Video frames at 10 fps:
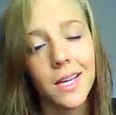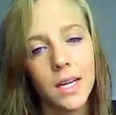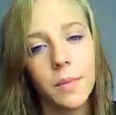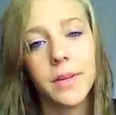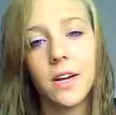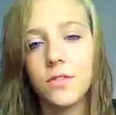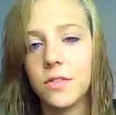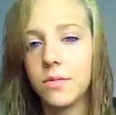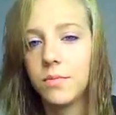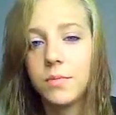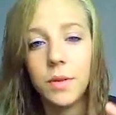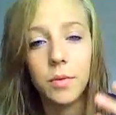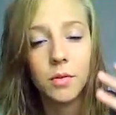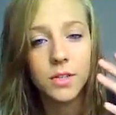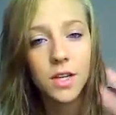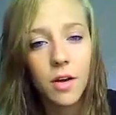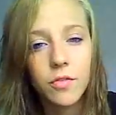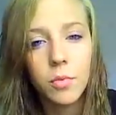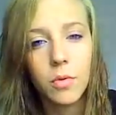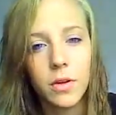coming up to people I was
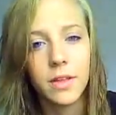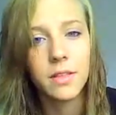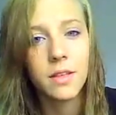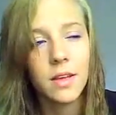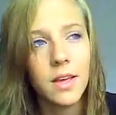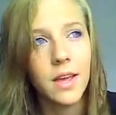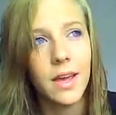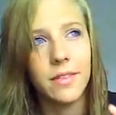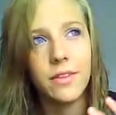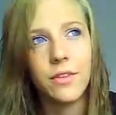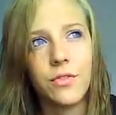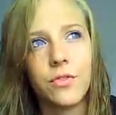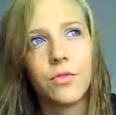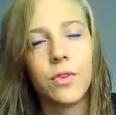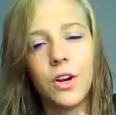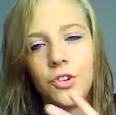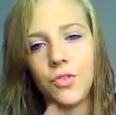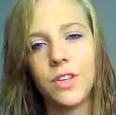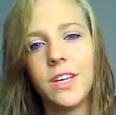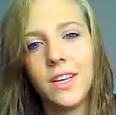comfortable with, and then
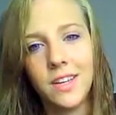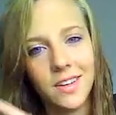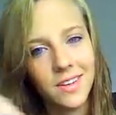gradually